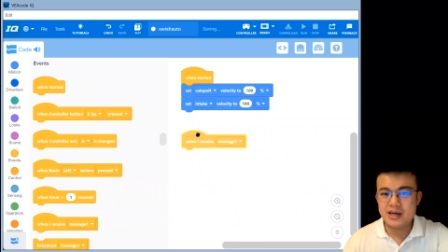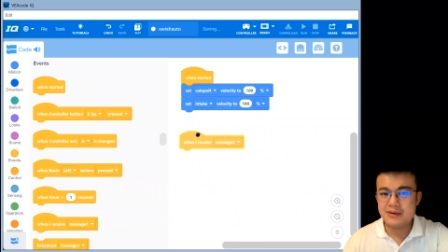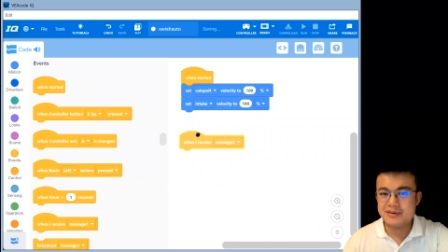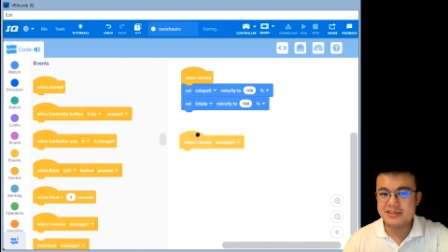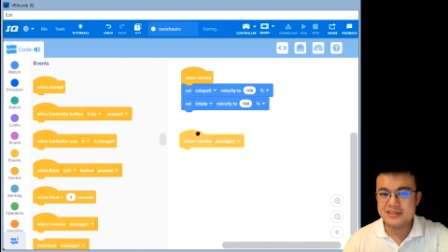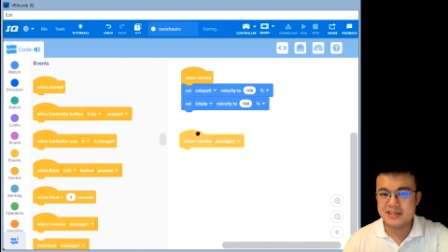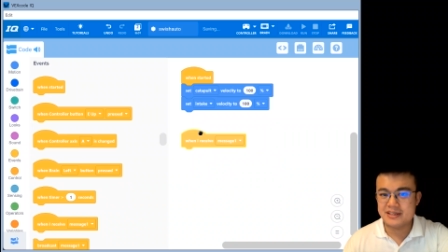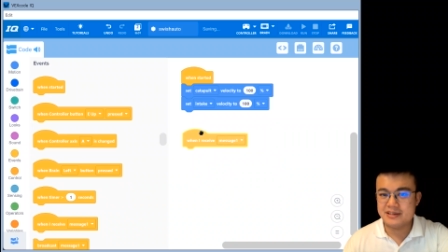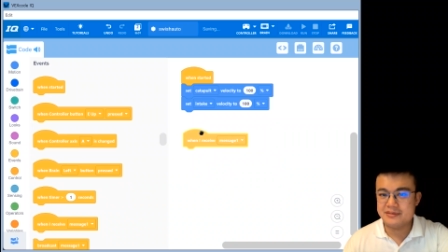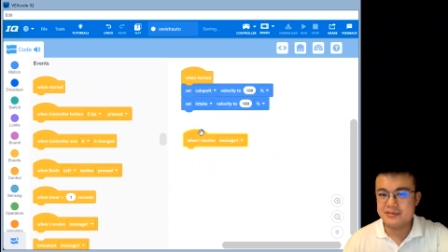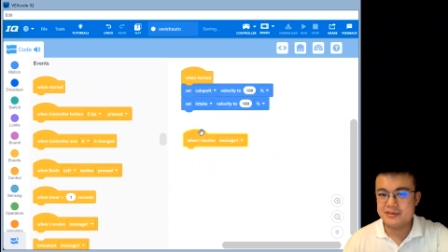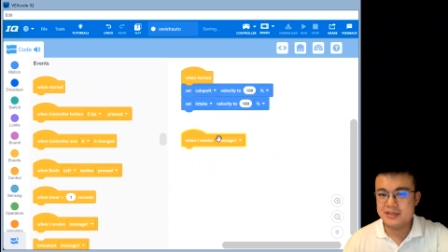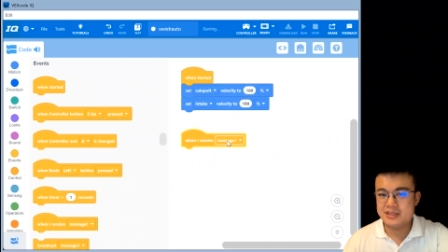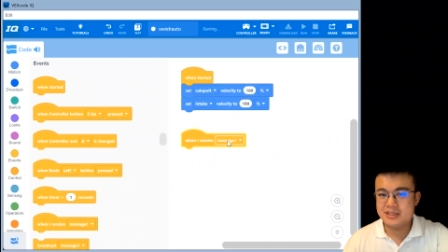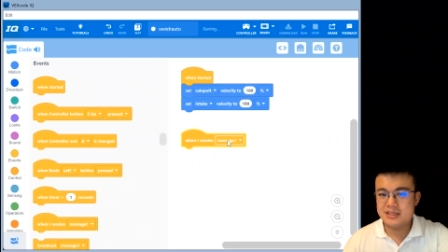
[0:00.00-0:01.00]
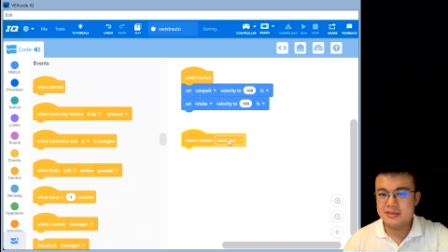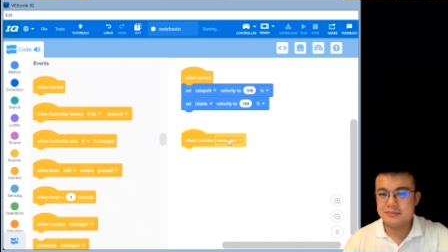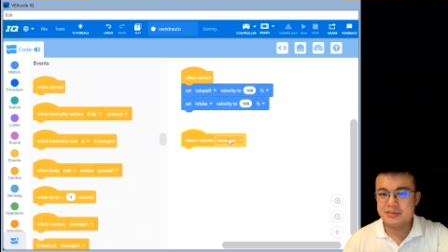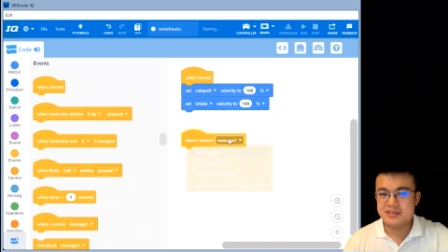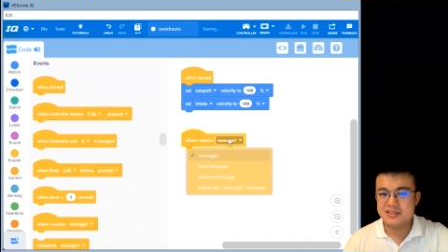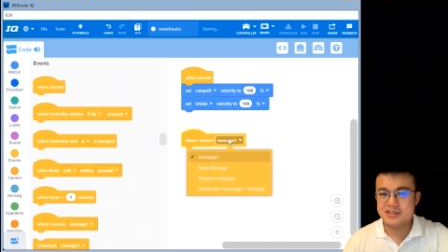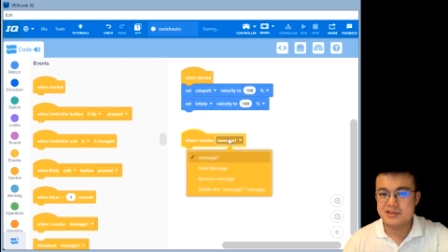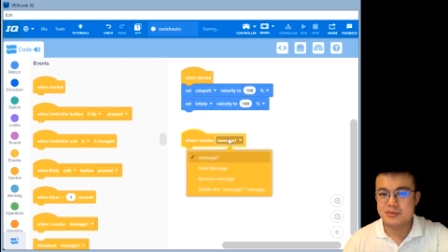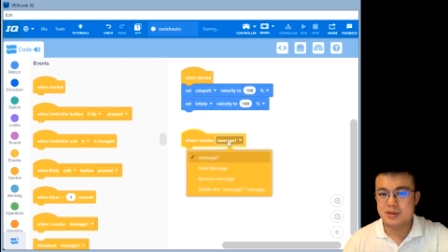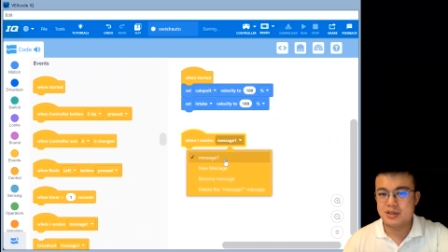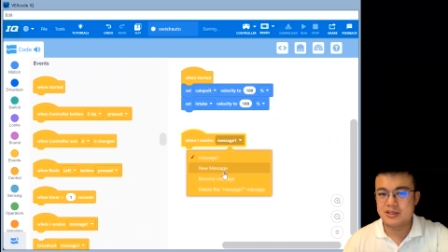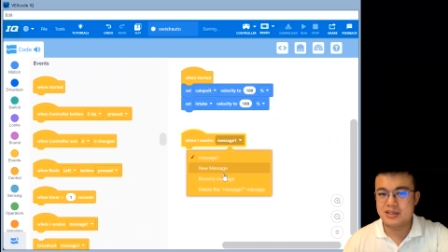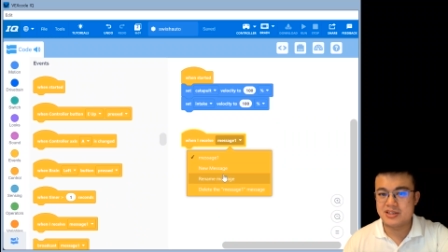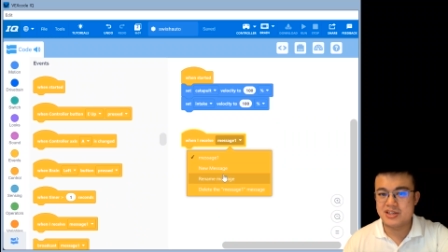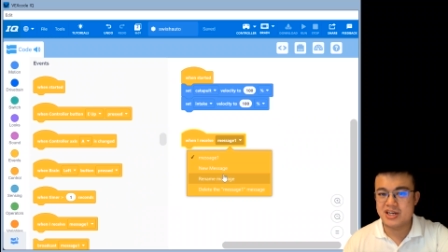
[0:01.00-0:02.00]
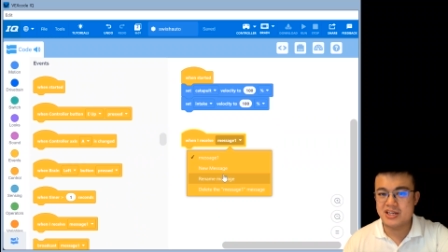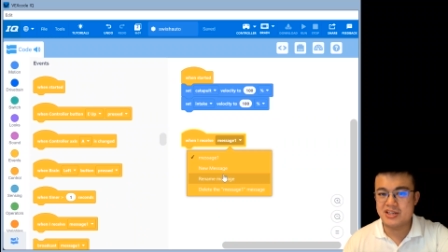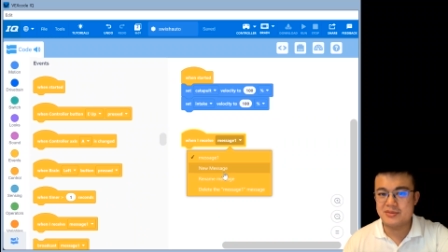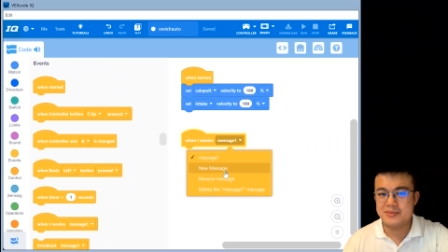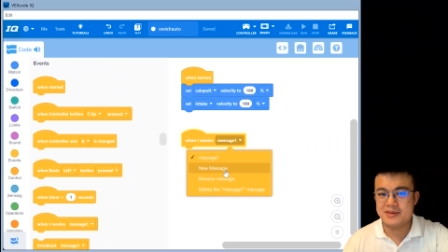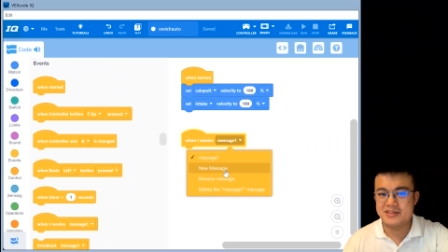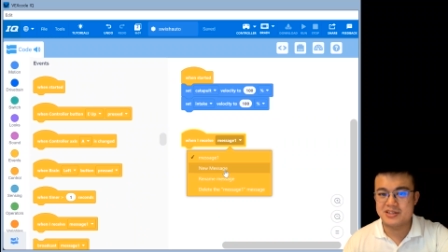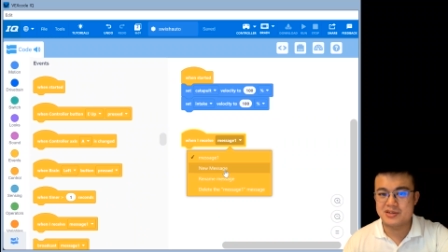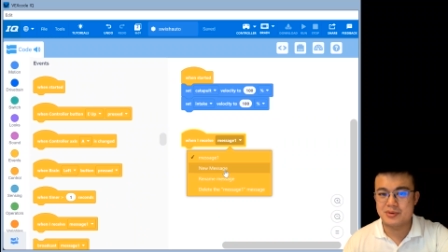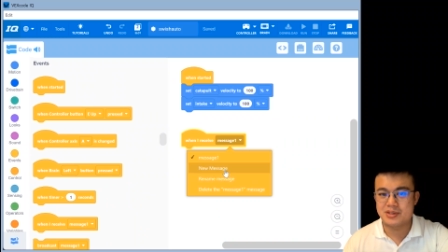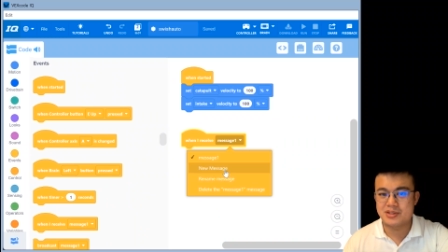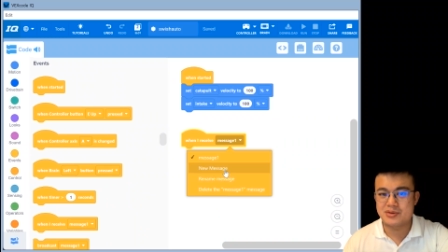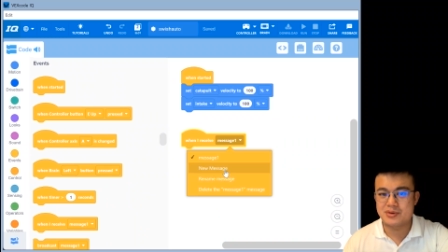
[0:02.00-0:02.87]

I receive message one, I change message one